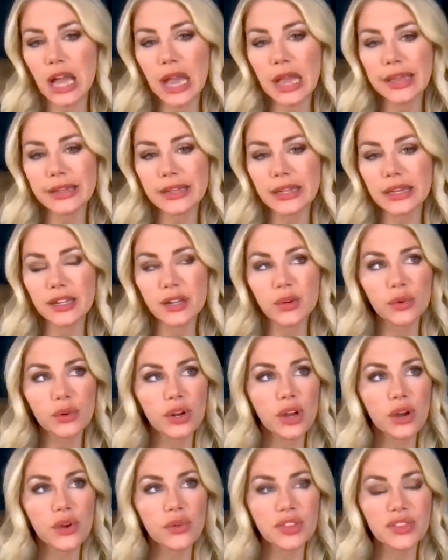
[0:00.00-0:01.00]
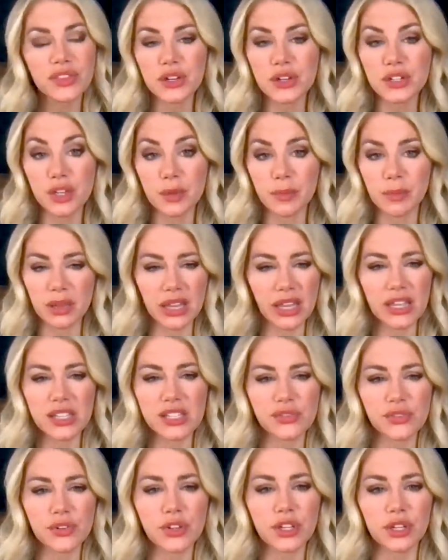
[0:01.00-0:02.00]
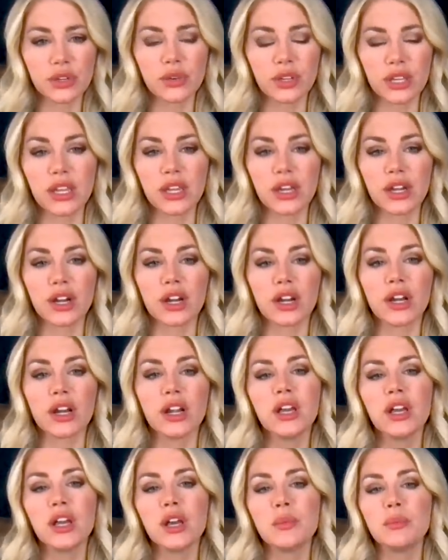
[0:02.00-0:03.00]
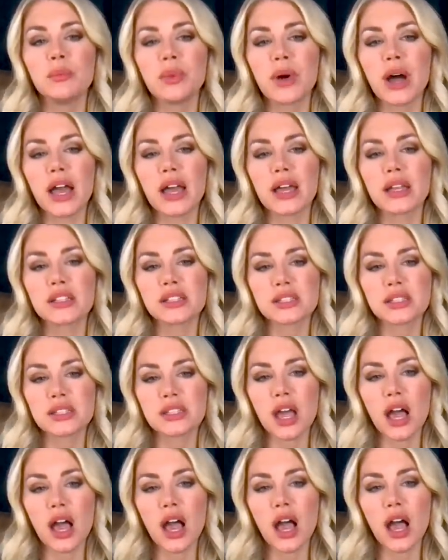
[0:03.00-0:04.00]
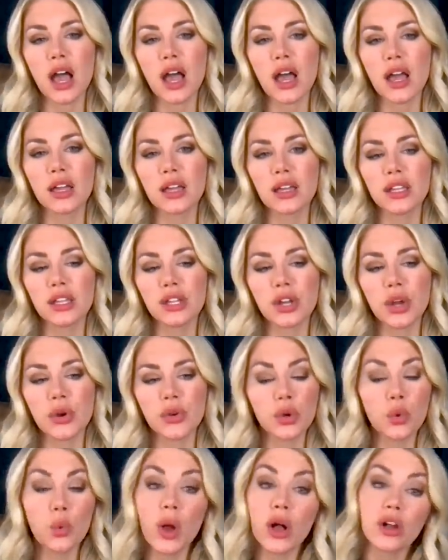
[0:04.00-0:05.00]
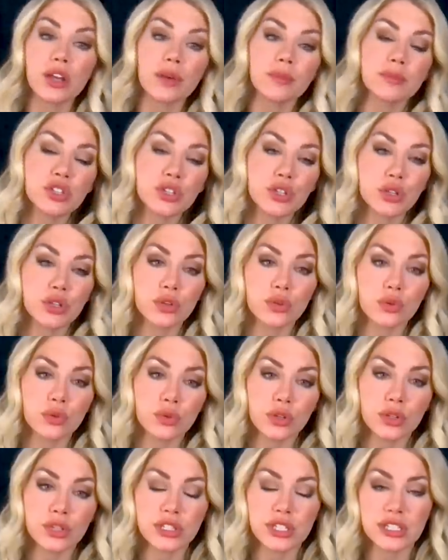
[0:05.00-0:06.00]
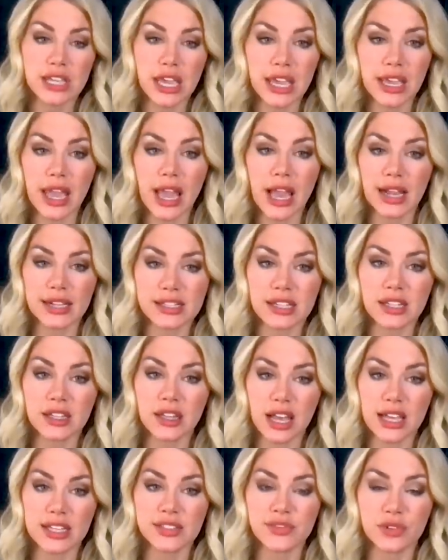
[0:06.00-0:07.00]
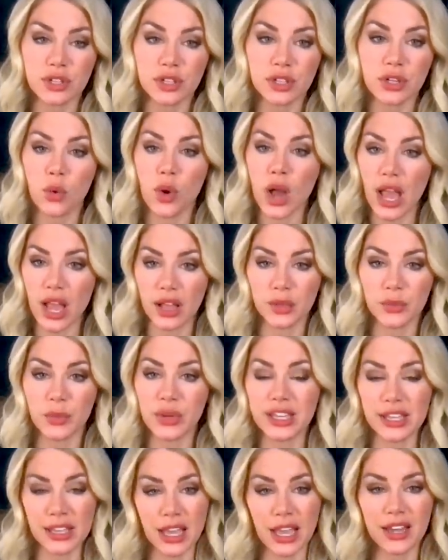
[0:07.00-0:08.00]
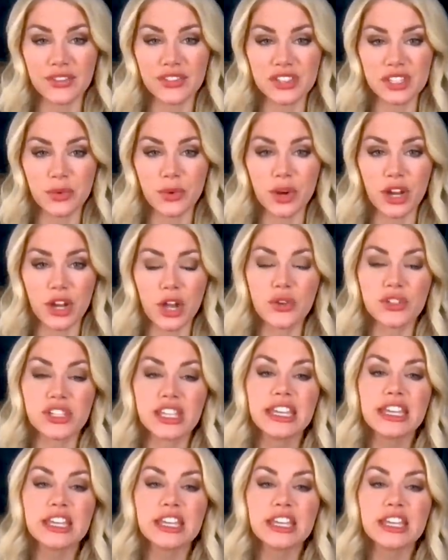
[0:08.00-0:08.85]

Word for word: I, I don't know that there's a place for you here, but, uh, you know, you're welcome to, to take acting class for a little while, and we can kind of see where it goes.